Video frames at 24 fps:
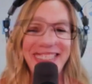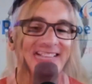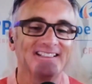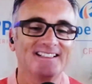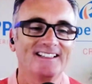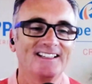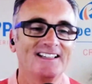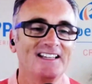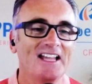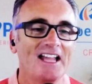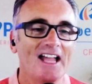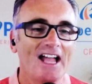
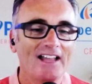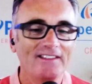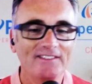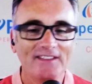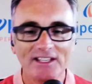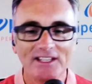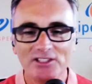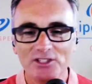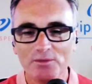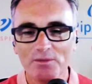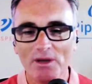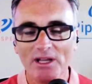Yeah. And
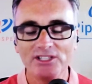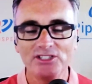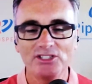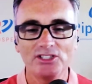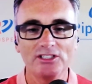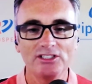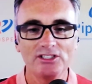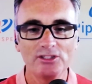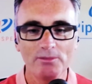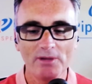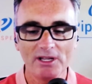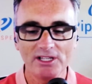then you
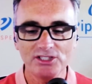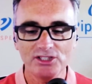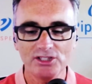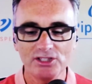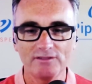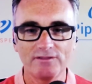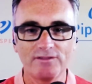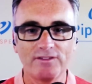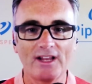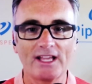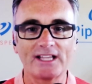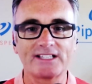
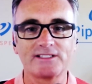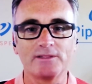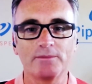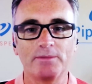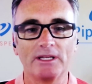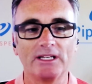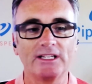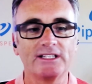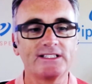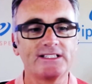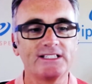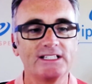mentioned
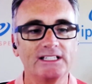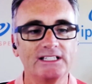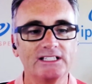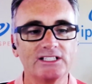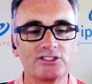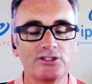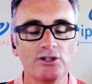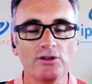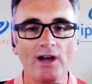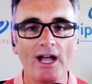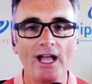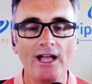flexibility.
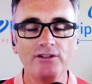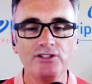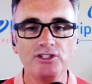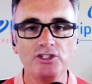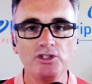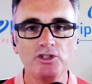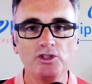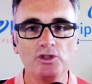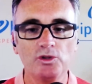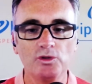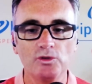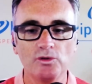So how do
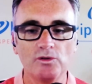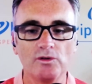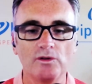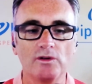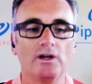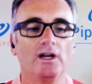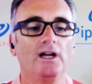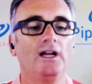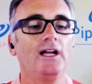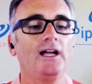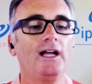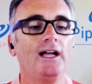you
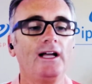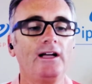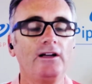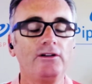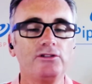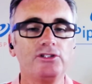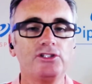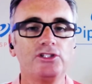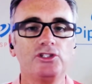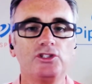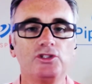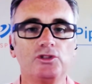
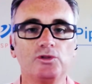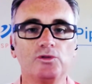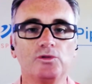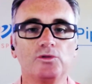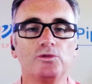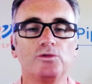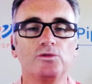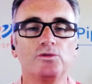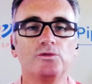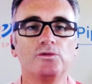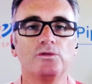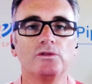
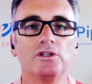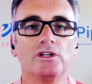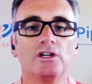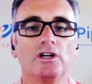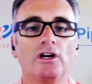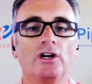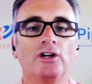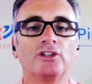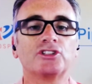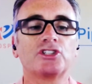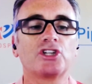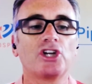
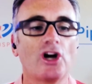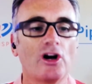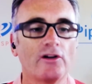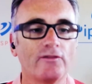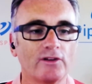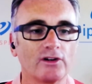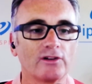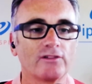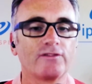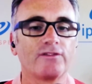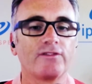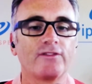
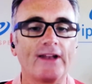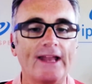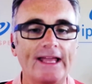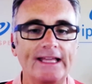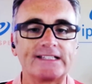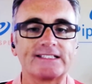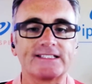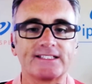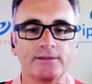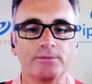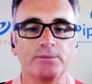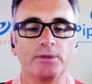uncover
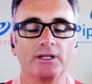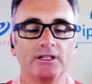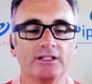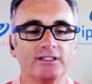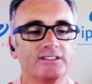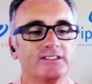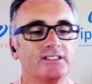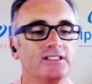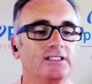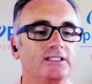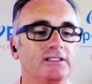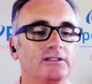
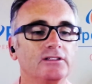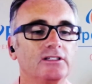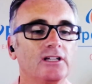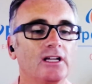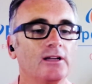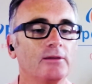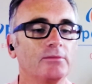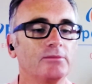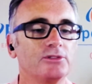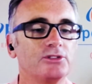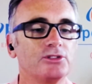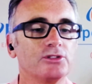flexibility
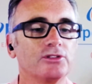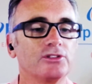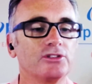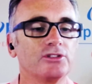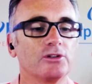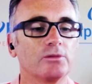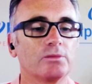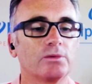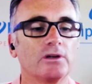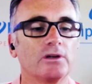during your